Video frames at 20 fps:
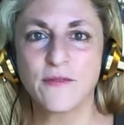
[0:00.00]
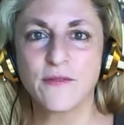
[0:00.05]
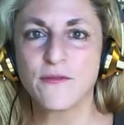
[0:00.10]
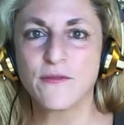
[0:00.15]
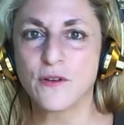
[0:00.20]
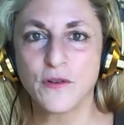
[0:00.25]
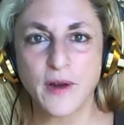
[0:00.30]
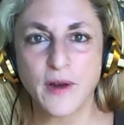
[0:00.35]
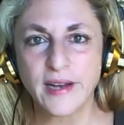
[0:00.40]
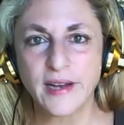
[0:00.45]
for
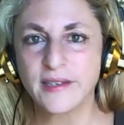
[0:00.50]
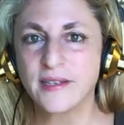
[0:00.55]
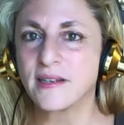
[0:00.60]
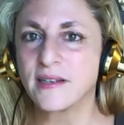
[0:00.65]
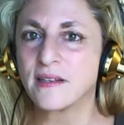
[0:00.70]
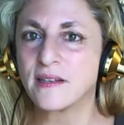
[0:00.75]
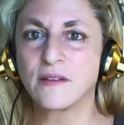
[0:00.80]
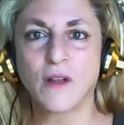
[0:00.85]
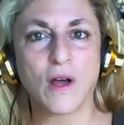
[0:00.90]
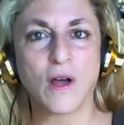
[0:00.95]
granted
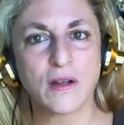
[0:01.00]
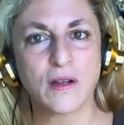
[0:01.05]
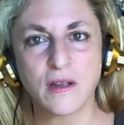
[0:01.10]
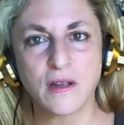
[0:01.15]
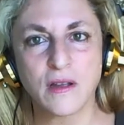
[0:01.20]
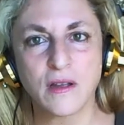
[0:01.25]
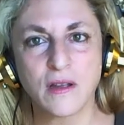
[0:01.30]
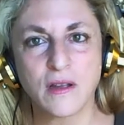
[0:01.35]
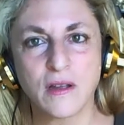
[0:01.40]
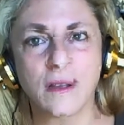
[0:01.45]
long
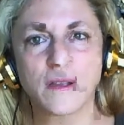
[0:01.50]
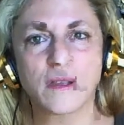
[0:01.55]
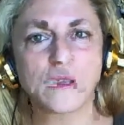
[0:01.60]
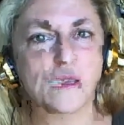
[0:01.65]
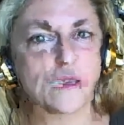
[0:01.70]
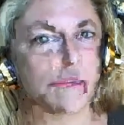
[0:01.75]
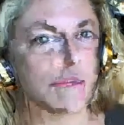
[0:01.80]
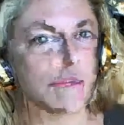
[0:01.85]
trips.